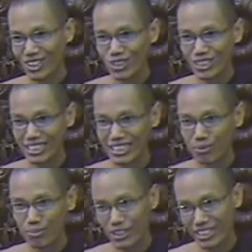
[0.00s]
not
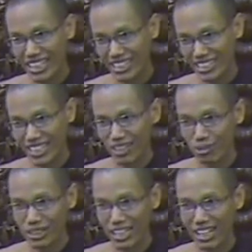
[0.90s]
only for that uh,
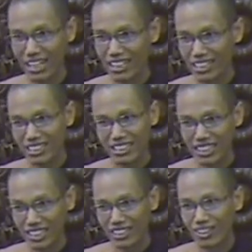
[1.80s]
we are
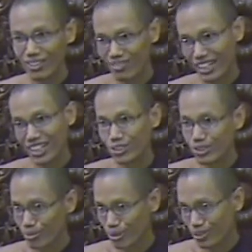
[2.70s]
can offer
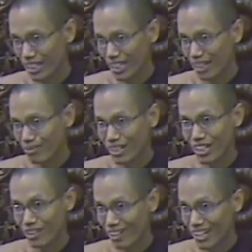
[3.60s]
to the Buddha
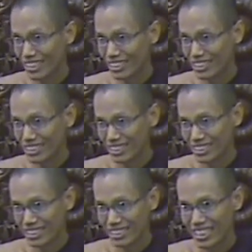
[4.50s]
flowers,
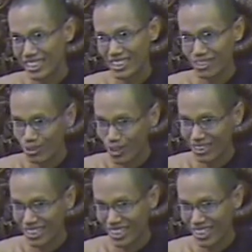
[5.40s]
changing
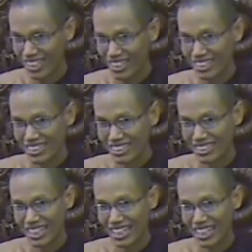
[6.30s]
water.
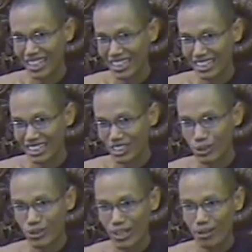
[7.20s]
Uh,
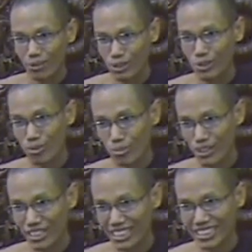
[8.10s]
you have your
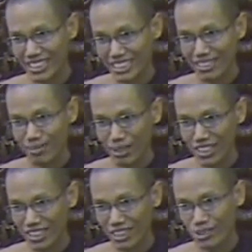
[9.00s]
body,
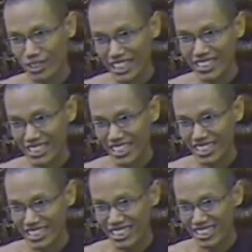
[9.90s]
but to take
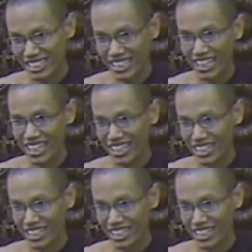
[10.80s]
essence, uh,